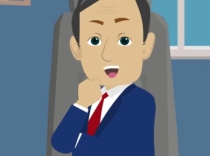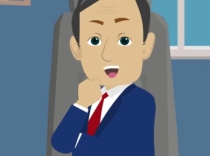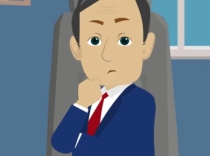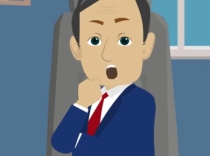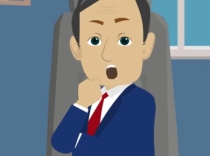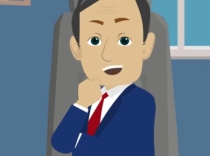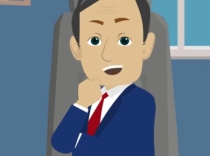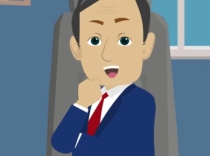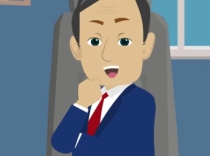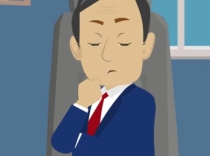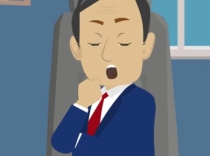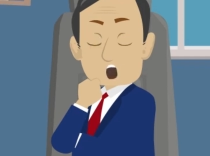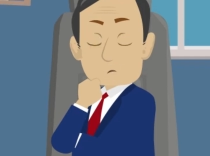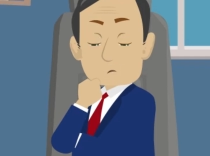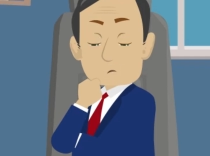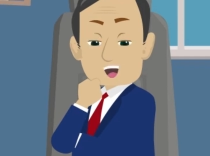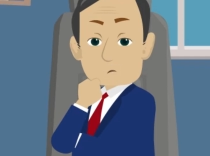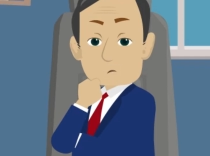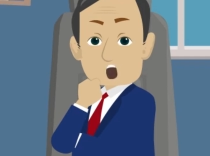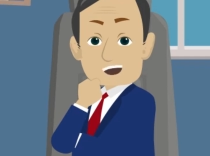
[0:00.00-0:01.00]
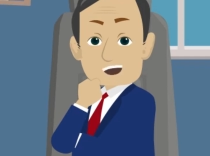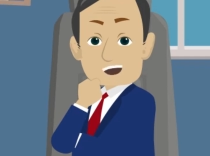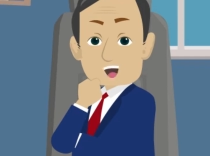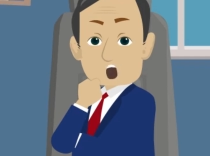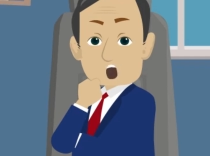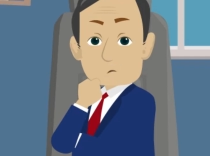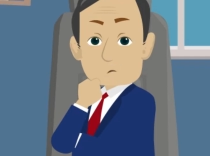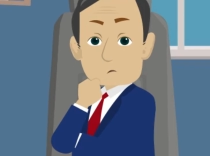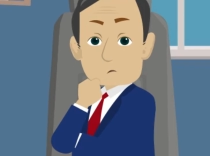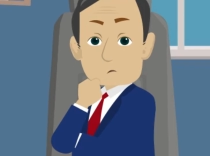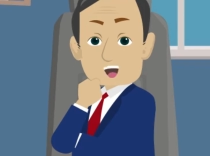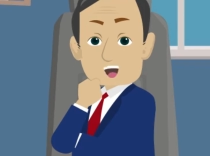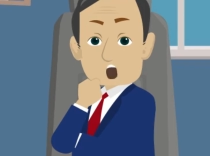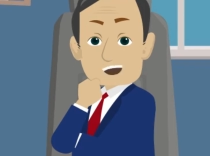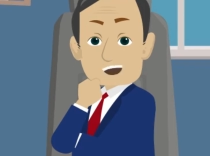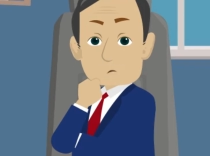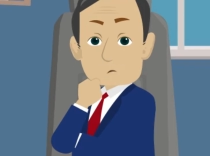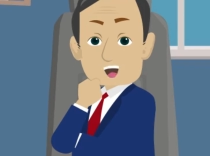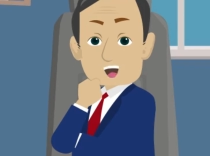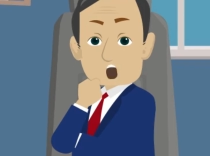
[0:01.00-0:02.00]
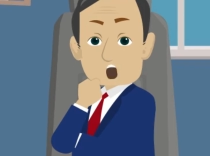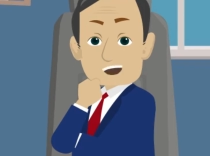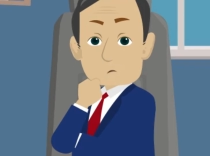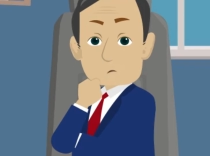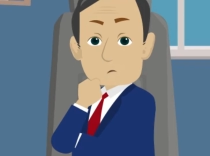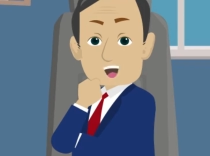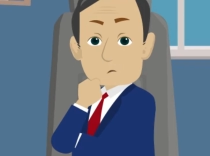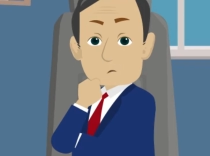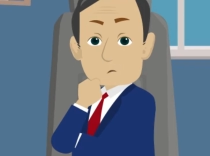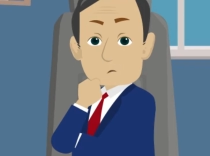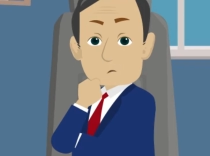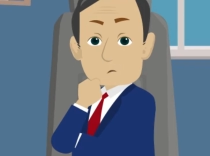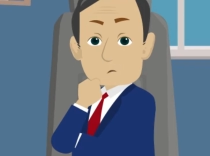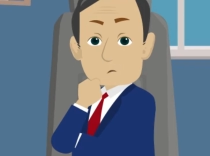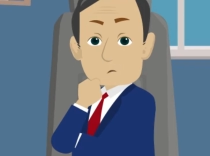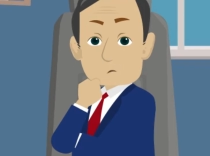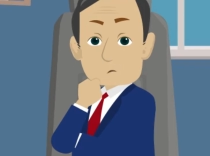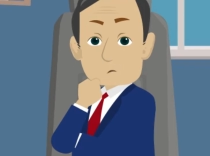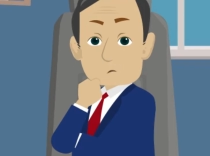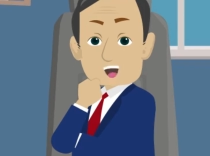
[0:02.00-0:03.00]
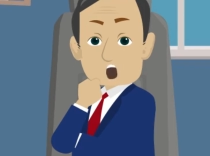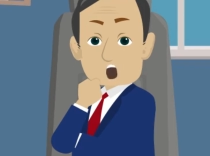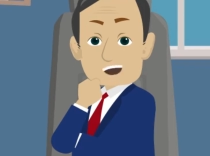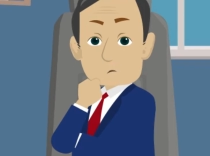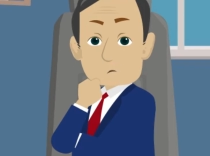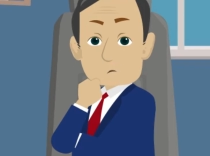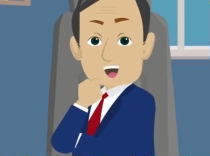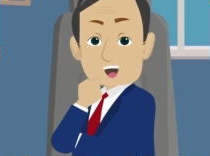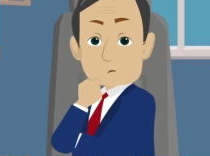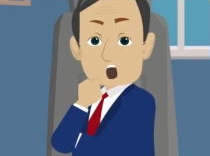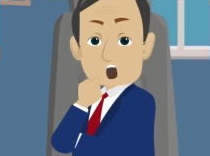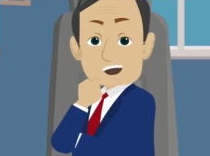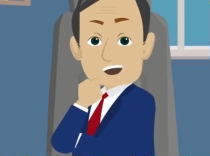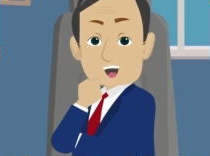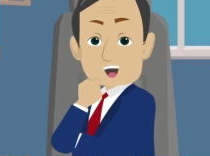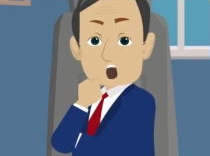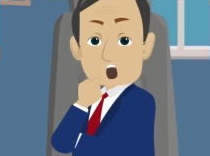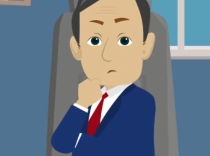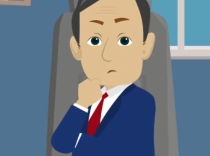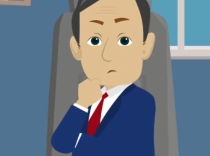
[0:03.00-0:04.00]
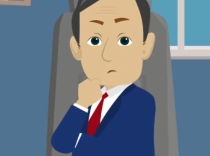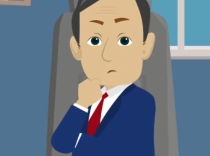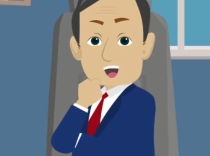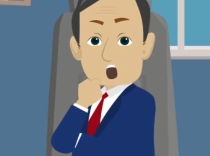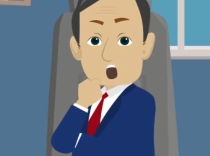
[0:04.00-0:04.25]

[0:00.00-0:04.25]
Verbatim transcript: And we're told that we just got to spend more money. Got to spend more money on what?